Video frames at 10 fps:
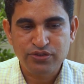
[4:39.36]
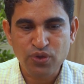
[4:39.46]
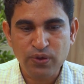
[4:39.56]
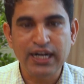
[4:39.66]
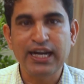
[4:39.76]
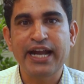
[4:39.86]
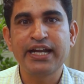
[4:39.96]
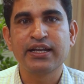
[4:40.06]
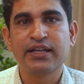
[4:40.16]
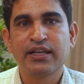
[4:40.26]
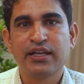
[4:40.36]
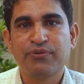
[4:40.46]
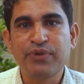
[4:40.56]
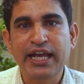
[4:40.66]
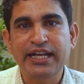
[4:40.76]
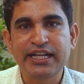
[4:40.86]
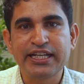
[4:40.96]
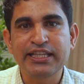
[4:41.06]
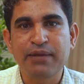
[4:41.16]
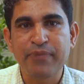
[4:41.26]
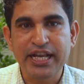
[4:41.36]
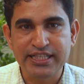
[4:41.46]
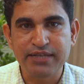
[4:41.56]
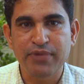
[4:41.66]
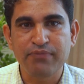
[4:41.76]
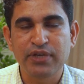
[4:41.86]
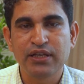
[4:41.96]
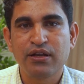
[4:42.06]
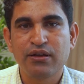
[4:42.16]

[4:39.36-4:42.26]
solar light, we are getting the maximum.